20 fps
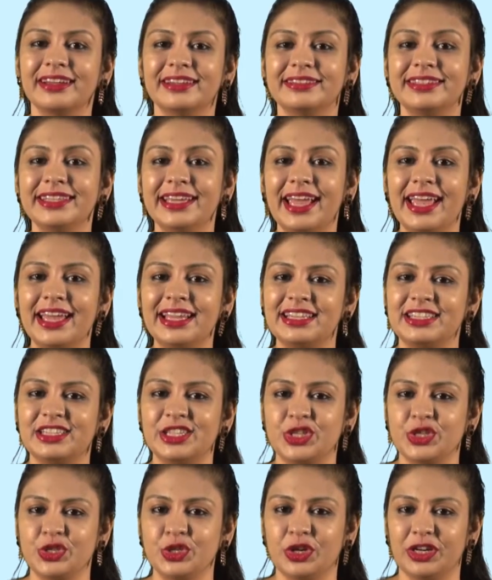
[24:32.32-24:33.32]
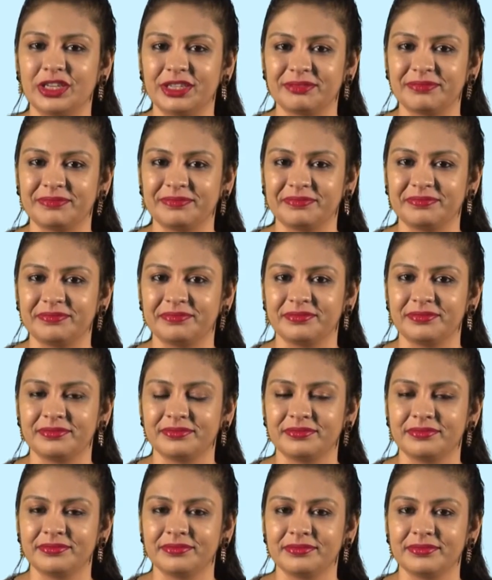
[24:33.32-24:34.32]
The Eldredge Knot.
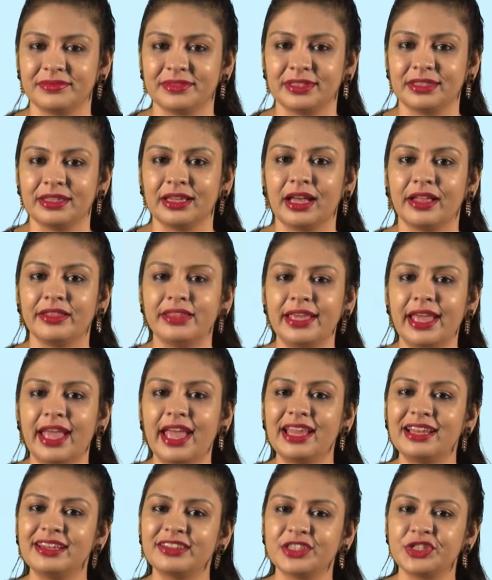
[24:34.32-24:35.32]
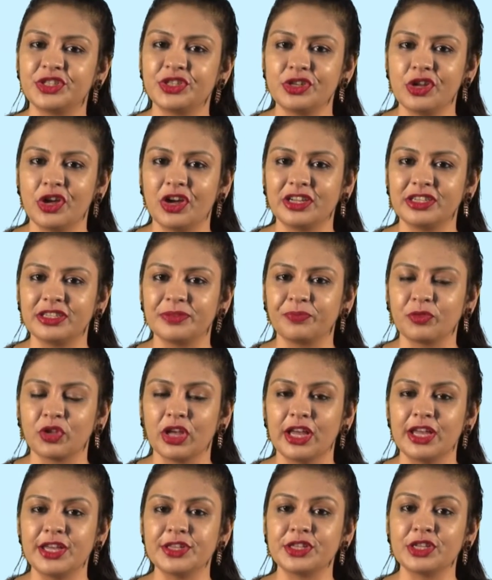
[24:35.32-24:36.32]
The Eldredge Knot
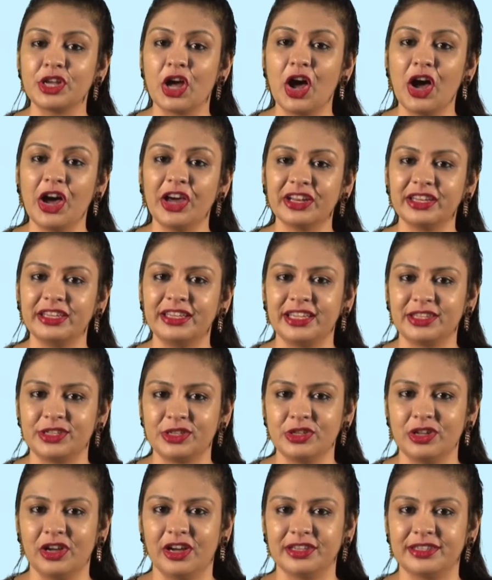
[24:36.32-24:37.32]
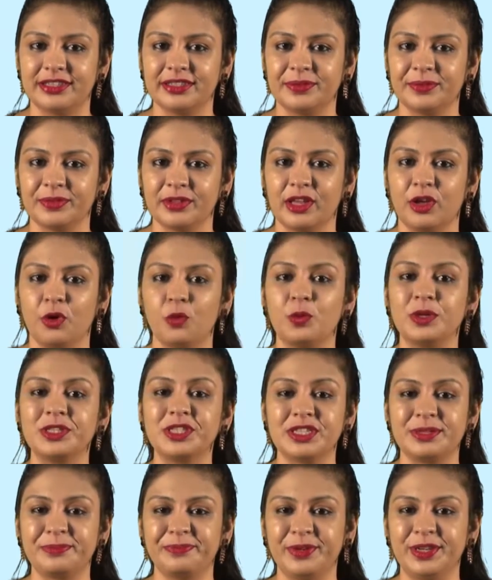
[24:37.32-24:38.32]
is an ornate knot which
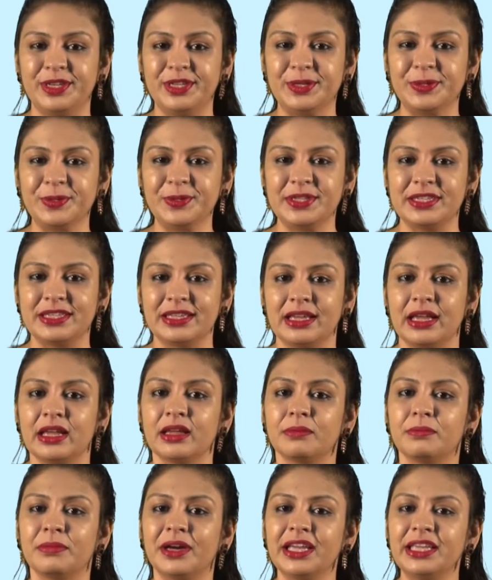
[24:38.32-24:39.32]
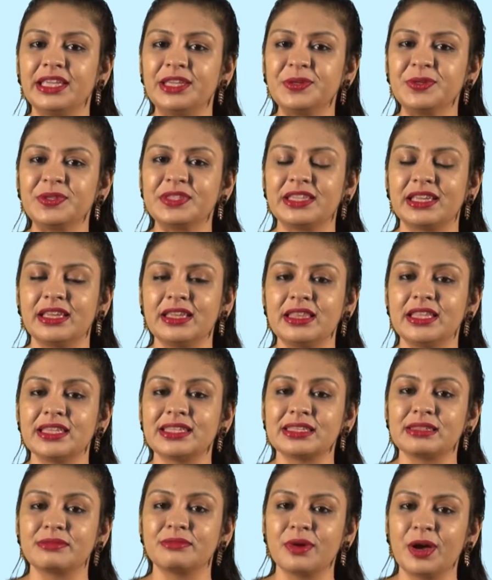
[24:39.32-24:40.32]
is produced by using the
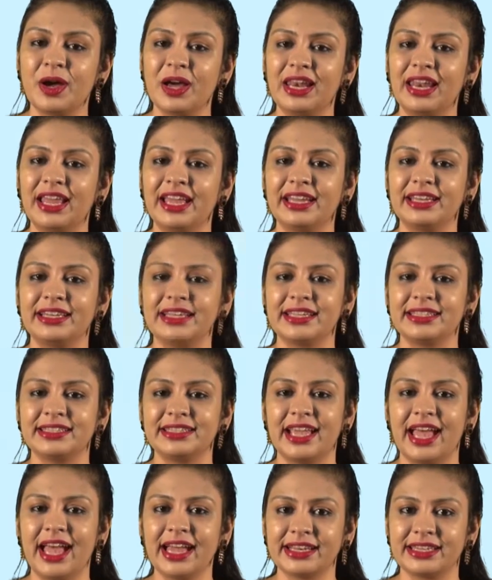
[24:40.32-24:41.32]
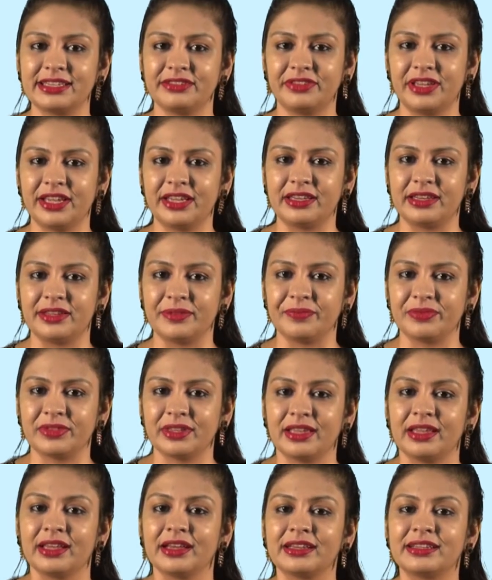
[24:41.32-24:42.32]
small end as the active end,
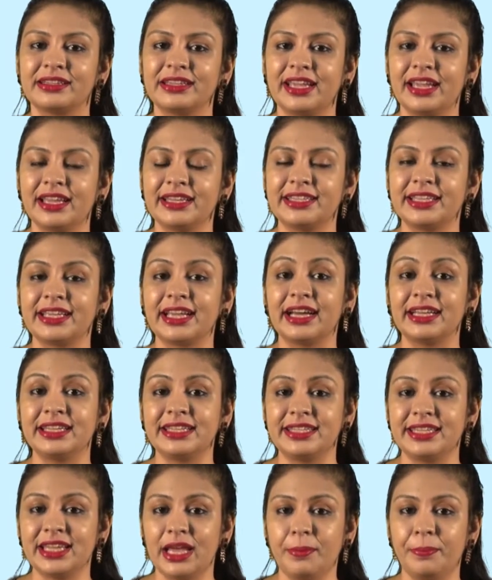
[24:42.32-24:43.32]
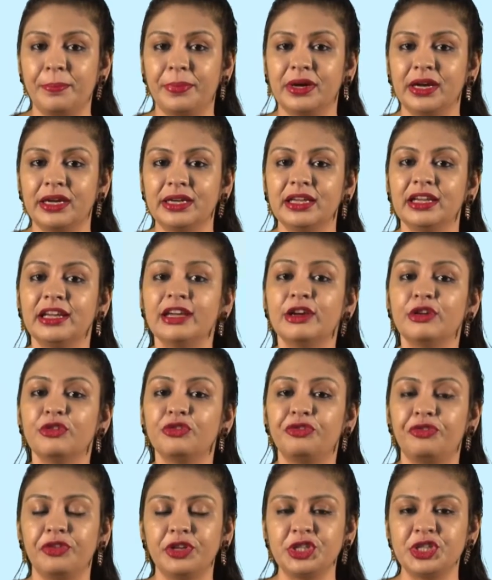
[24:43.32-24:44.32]
creating a tapered
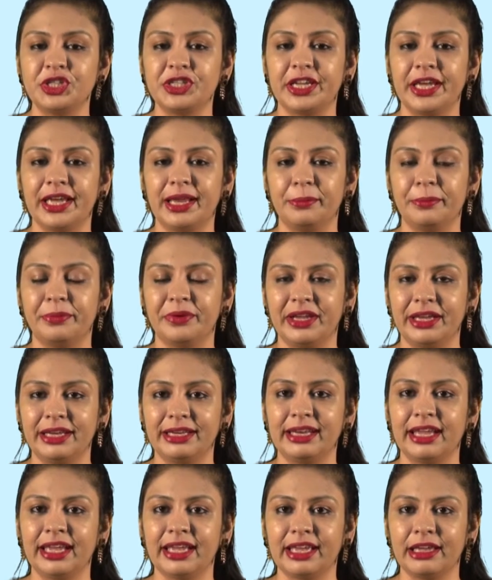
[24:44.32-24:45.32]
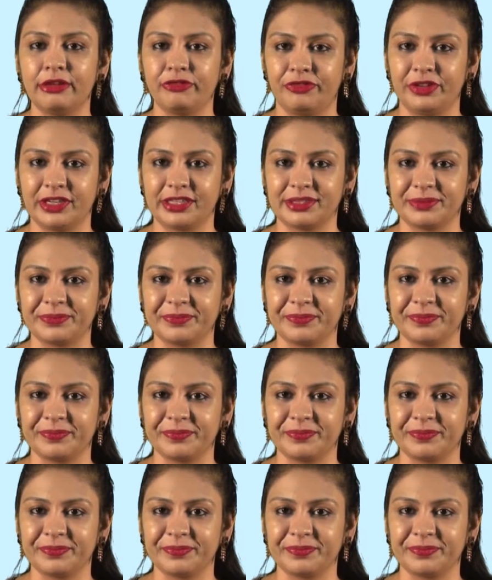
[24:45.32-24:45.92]
fishtail braid-like effect.